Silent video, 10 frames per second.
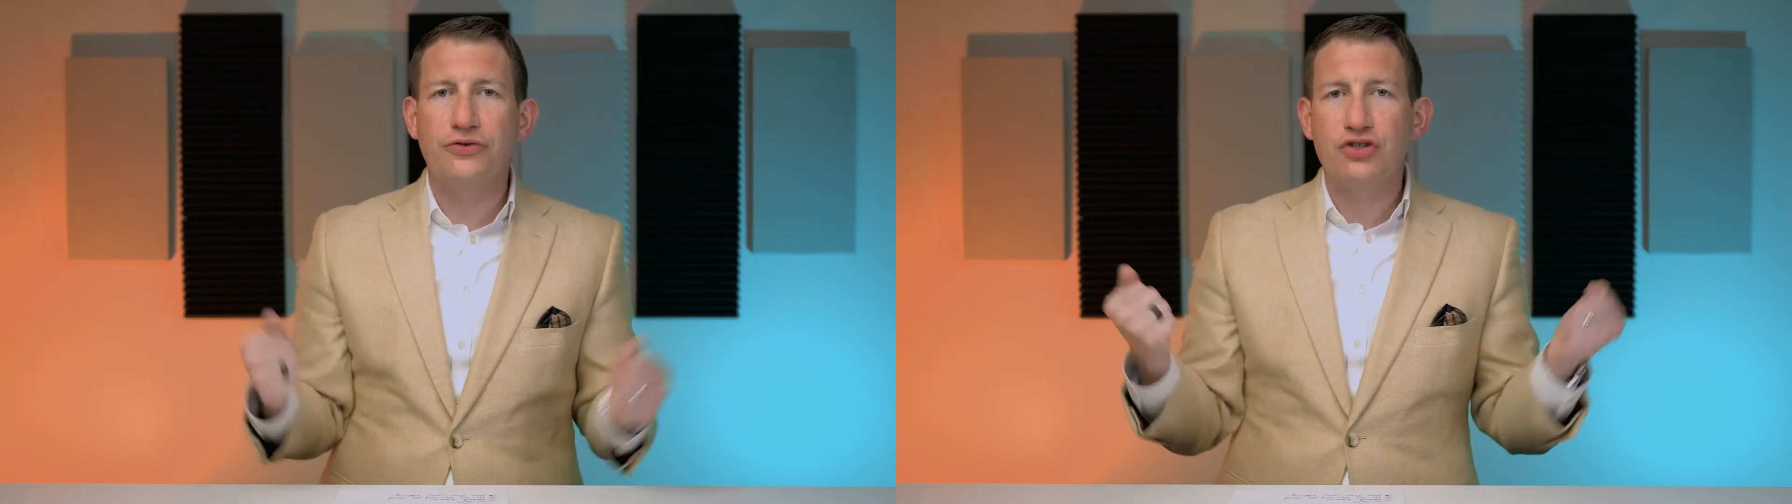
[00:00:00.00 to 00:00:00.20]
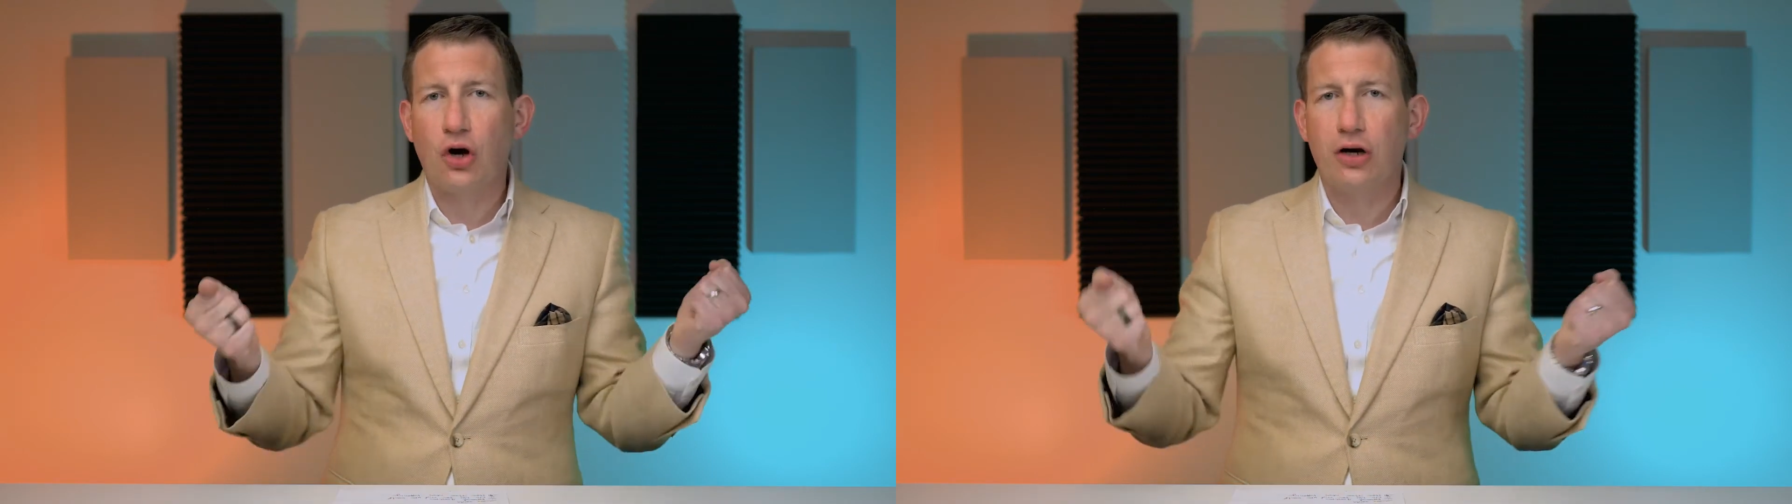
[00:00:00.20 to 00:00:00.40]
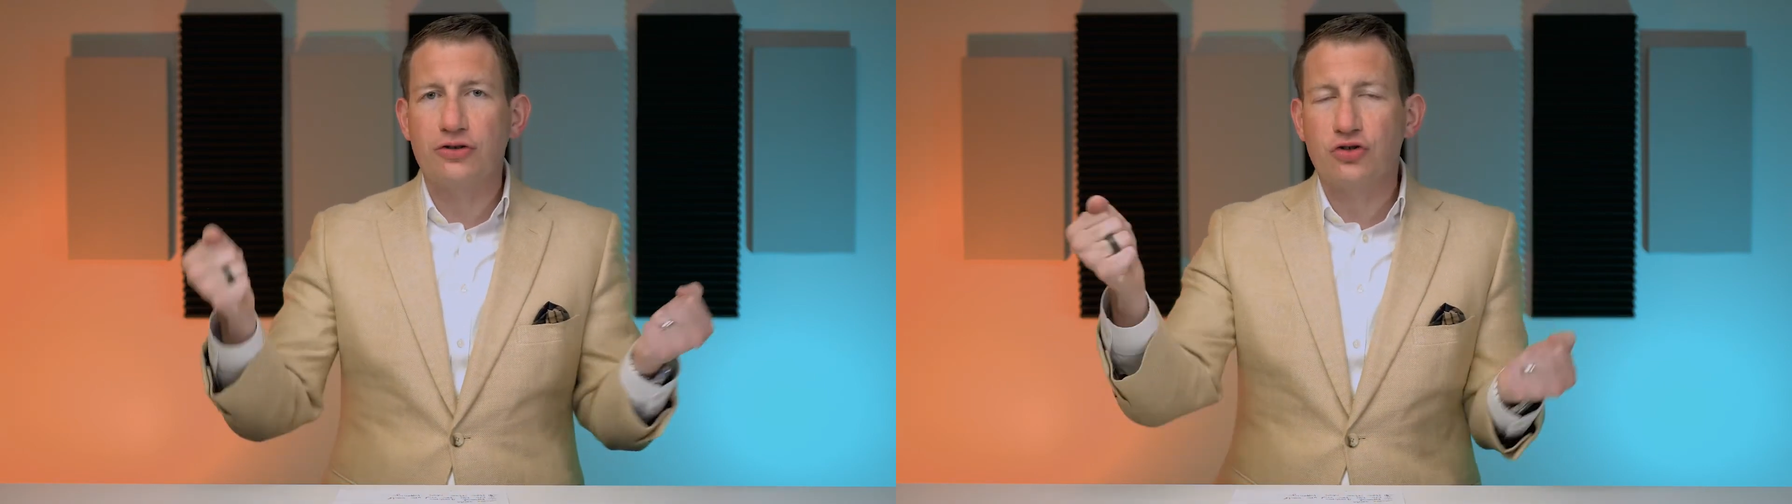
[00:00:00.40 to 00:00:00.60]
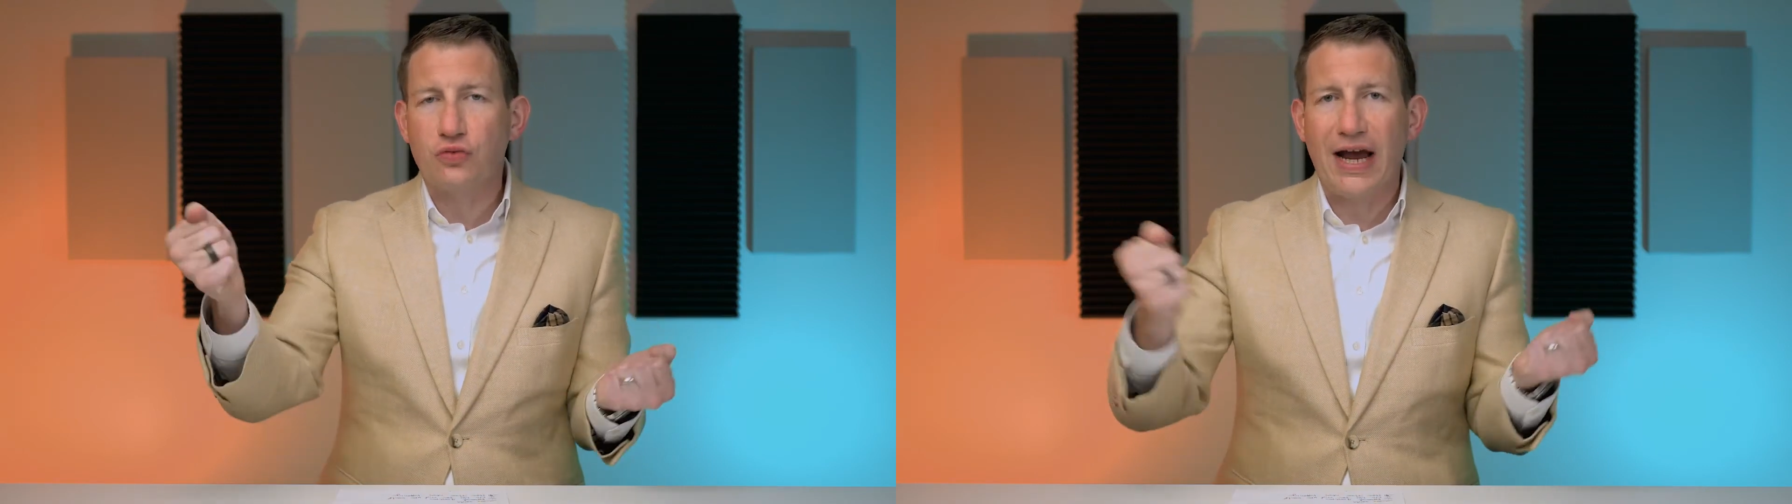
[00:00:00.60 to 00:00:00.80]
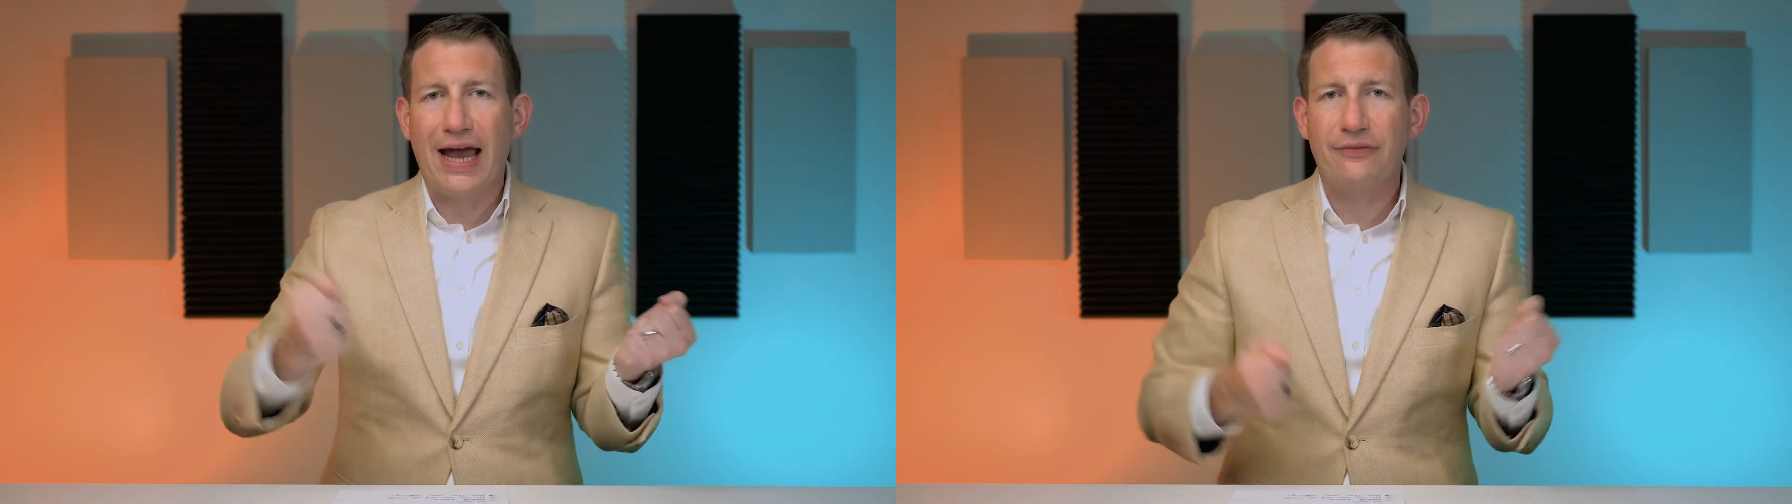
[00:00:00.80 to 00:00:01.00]
charts,
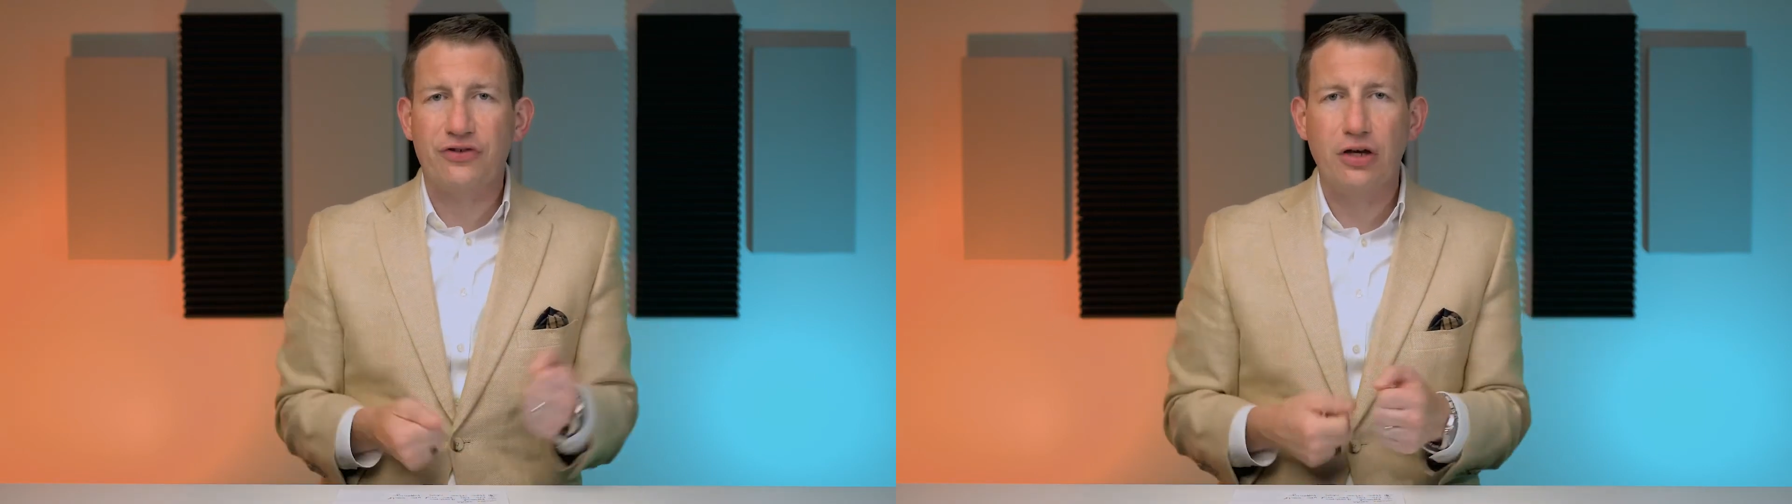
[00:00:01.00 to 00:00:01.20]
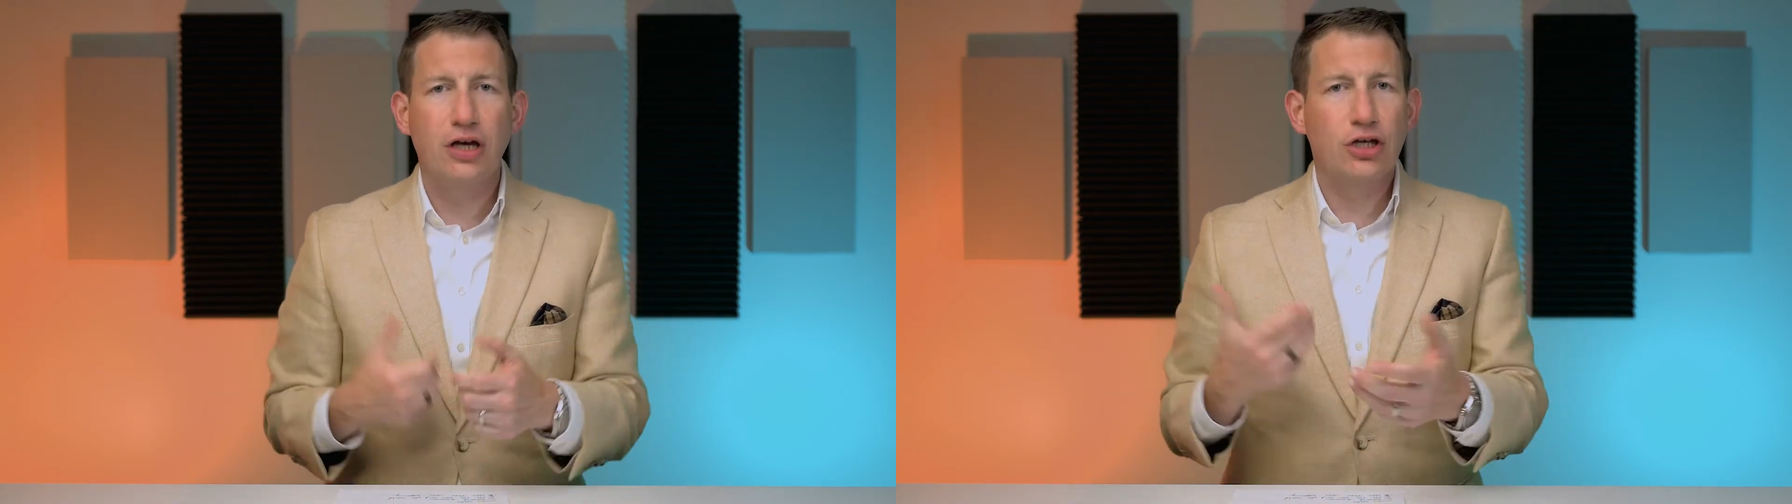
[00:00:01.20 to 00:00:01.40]
graphs,